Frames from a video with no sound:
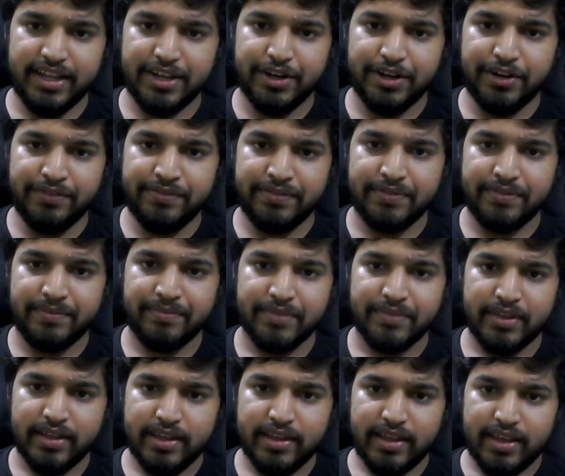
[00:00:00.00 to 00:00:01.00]
of
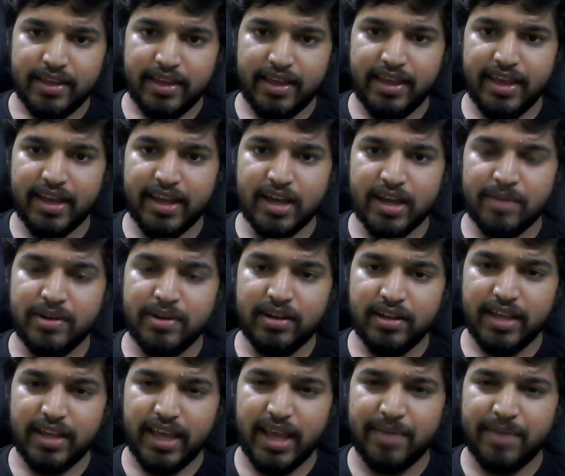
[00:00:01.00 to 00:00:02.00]
A
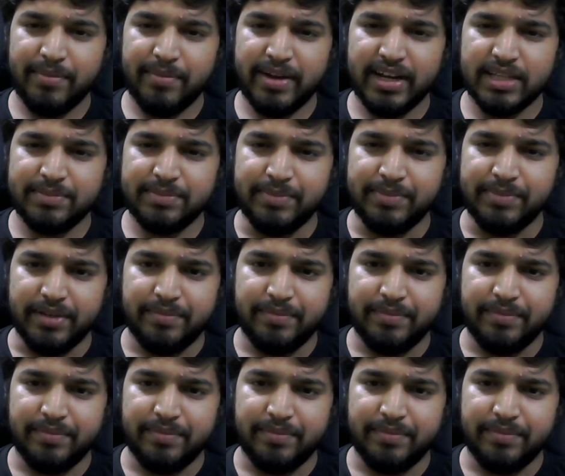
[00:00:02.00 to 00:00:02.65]
comma A minus B,